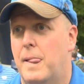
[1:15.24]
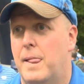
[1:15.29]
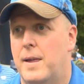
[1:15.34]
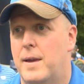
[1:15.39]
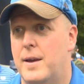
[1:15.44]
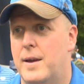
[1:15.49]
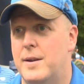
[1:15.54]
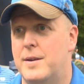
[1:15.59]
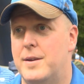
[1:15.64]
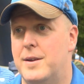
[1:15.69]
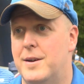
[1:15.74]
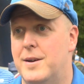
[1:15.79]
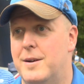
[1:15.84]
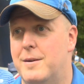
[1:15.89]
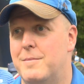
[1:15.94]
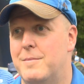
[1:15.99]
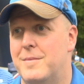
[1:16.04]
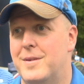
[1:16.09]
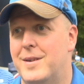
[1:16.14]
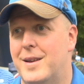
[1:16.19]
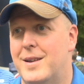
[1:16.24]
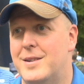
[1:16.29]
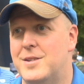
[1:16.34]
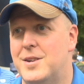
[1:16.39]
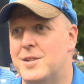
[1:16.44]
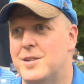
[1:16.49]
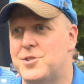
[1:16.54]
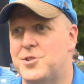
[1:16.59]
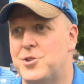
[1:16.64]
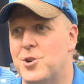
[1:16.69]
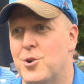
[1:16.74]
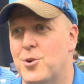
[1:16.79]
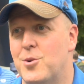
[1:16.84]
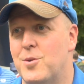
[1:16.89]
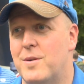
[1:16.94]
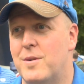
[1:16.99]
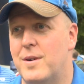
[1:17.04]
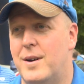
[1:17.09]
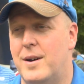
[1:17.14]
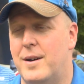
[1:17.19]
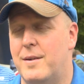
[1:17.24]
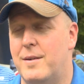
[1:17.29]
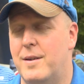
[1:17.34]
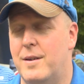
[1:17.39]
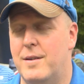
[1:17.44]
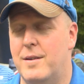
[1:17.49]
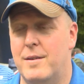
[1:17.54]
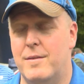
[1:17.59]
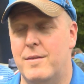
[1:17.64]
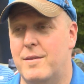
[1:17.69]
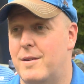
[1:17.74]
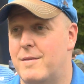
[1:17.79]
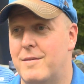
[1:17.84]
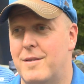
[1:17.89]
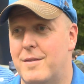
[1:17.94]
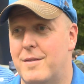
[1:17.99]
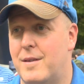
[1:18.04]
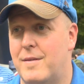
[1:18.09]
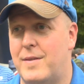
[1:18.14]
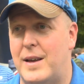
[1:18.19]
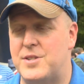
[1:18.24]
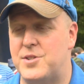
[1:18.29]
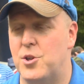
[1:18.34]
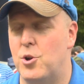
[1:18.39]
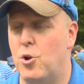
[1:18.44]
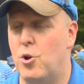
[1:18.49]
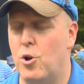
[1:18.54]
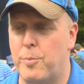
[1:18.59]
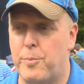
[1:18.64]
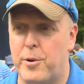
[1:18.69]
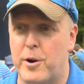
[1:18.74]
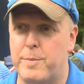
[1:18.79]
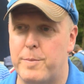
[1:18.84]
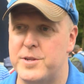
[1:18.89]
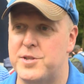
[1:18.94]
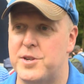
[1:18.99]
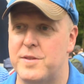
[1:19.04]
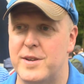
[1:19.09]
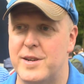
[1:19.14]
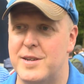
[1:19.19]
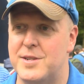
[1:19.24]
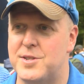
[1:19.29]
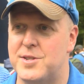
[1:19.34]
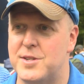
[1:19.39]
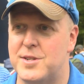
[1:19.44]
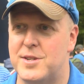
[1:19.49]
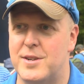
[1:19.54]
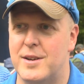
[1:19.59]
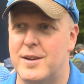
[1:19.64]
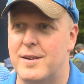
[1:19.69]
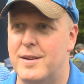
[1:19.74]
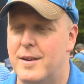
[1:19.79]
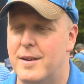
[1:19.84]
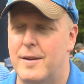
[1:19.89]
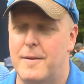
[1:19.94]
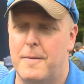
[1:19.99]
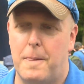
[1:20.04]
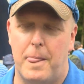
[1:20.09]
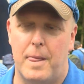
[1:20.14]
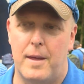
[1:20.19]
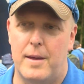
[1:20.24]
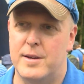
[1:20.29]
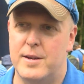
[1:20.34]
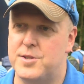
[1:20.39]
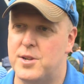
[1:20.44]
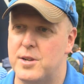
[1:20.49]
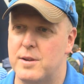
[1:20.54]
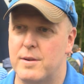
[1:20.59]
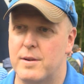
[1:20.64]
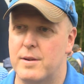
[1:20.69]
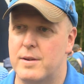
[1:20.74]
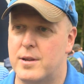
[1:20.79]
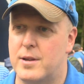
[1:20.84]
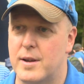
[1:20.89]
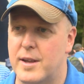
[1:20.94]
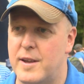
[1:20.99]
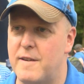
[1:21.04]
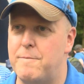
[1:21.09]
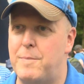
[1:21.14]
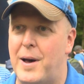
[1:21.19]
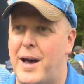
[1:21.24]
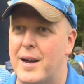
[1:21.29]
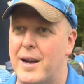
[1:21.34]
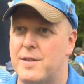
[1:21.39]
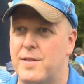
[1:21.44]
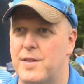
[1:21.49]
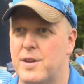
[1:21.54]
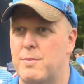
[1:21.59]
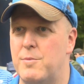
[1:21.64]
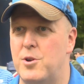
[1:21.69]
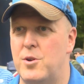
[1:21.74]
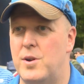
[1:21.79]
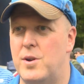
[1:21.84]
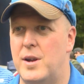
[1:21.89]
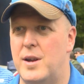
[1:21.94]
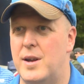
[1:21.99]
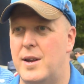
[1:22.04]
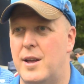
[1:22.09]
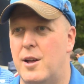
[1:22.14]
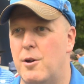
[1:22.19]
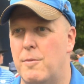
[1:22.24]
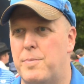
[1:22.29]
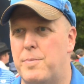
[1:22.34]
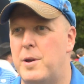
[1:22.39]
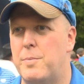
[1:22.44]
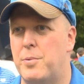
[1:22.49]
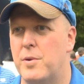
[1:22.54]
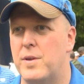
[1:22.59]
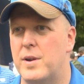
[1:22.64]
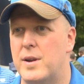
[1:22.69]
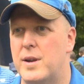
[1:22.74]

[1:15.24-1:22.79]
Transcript: And um, and and so uh, that's the whole purpose of this is to is to, to give back to the community and help people that